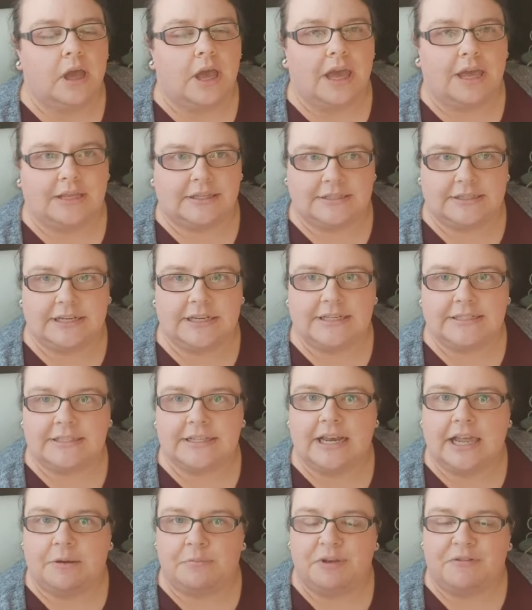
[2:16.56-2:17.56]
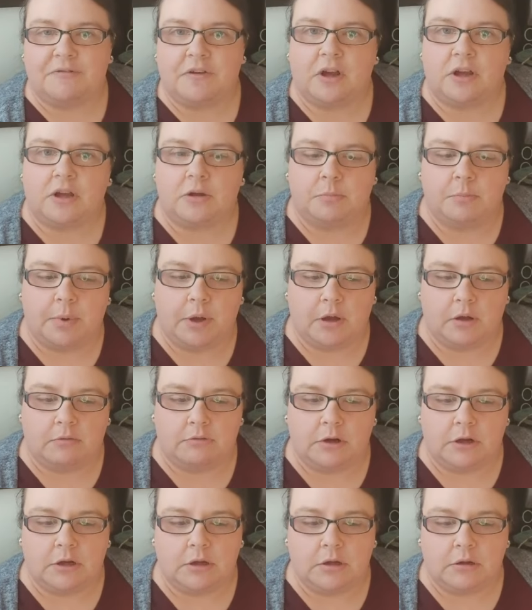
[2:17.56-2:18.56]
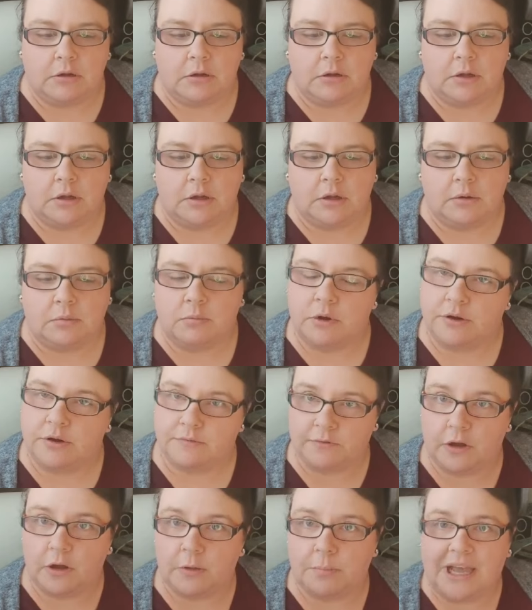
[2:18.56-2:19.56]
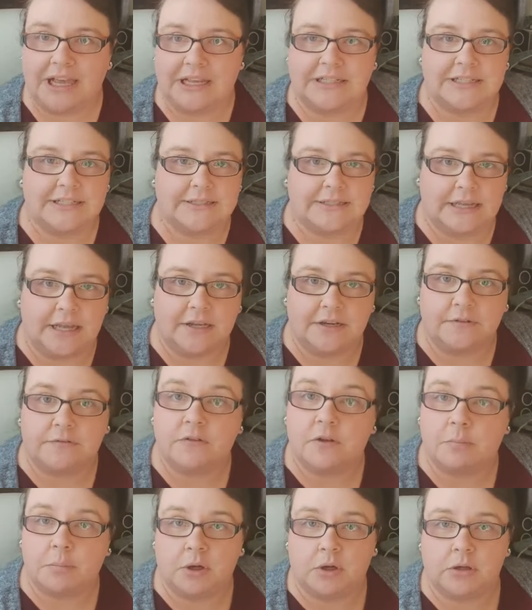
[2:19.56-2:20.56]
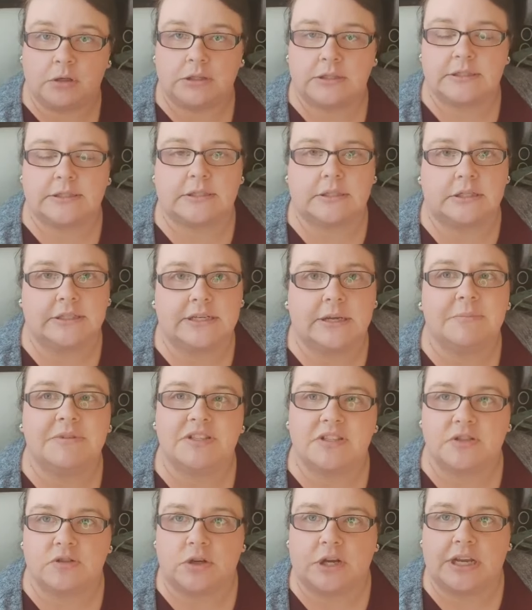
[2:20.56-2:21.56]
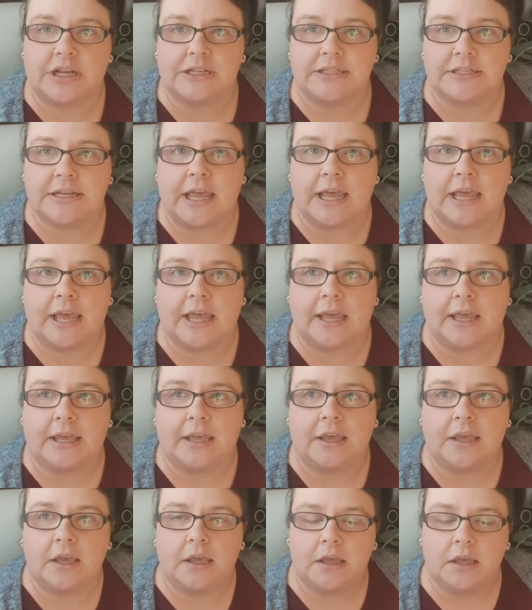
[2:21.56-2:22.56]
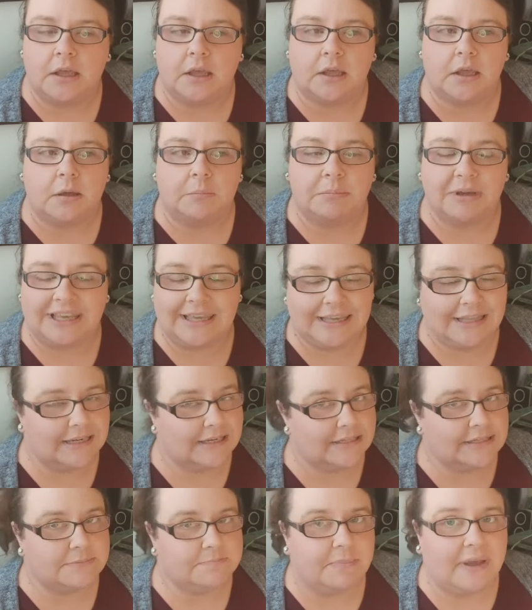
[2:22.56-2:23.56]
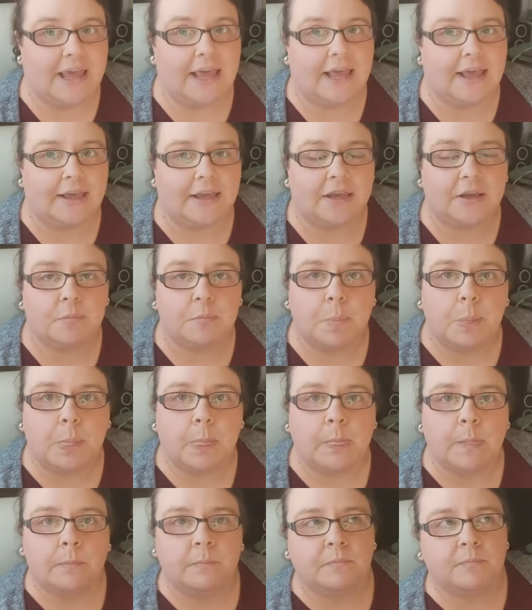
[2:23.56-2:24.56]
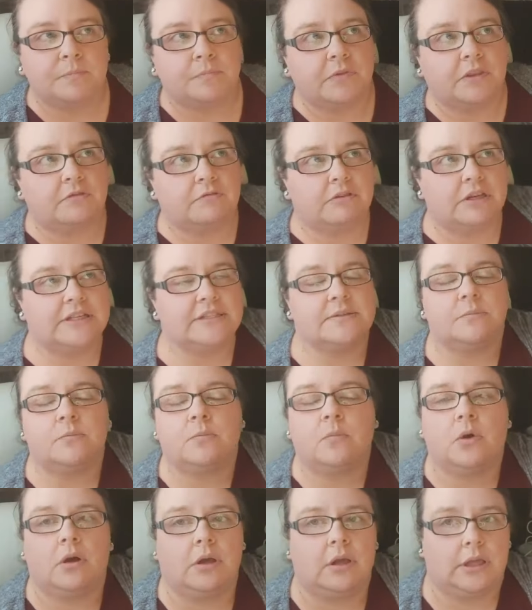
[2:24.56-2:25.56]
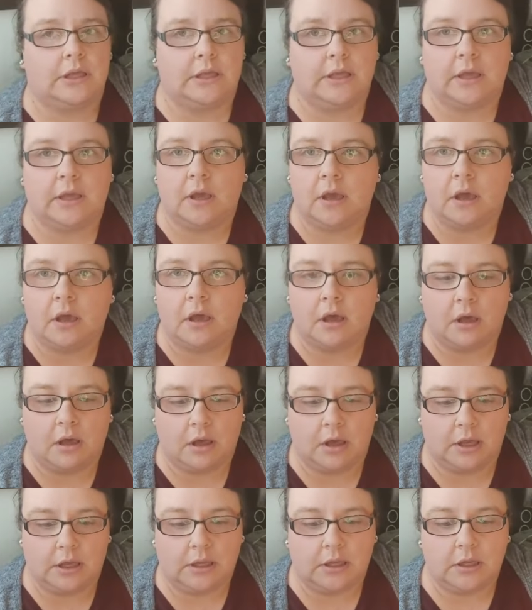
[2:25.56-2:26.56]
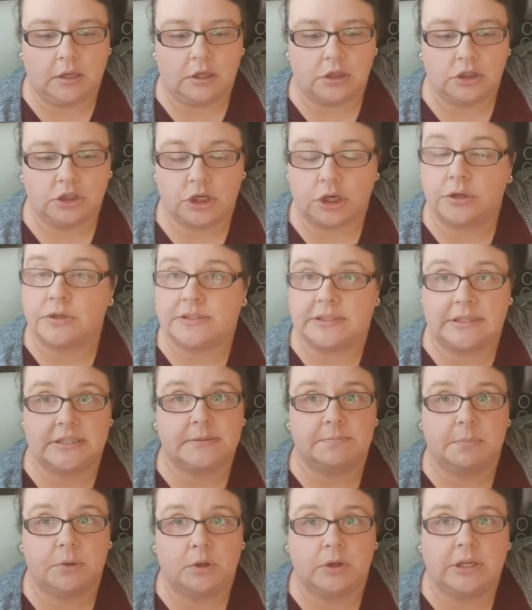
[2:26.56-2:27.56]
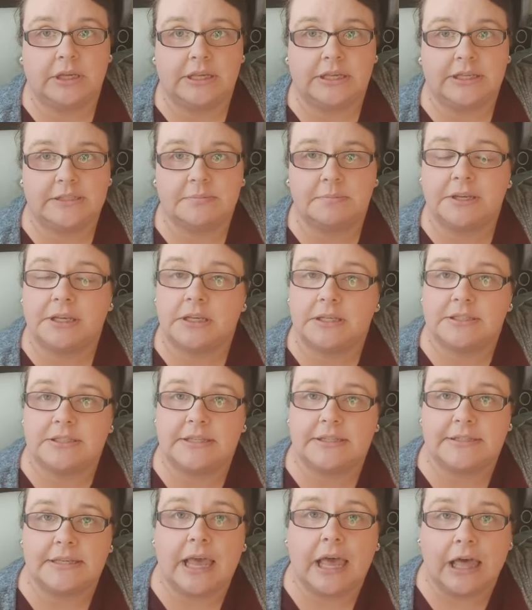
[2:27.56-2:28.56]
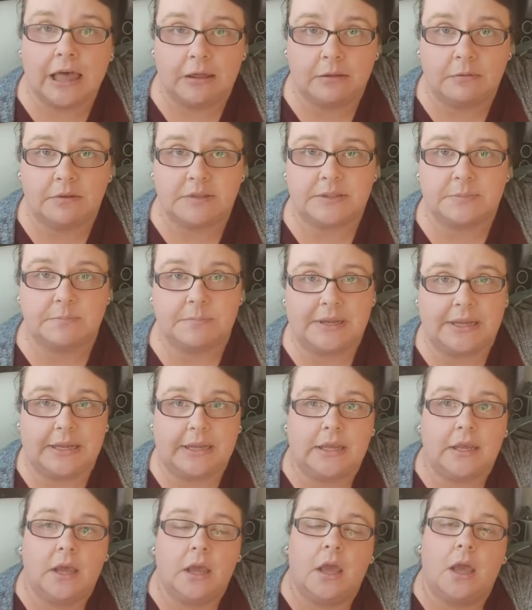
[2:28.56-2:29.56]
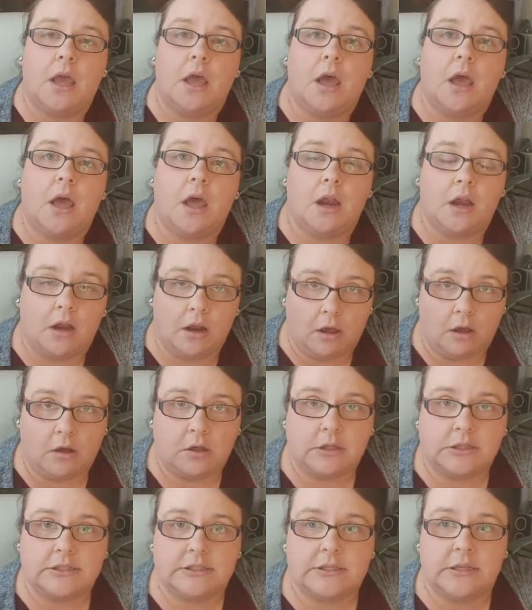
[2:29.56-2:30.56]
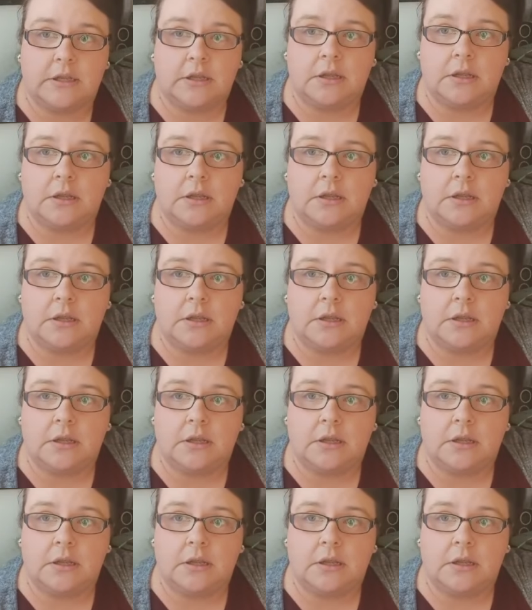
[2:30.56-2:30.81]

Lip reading: ask Lisa Lam if I could borrow one of her patterns out of her books to demonstrate a beginner's bag. The reason why I chose this book is because it's helped me a lot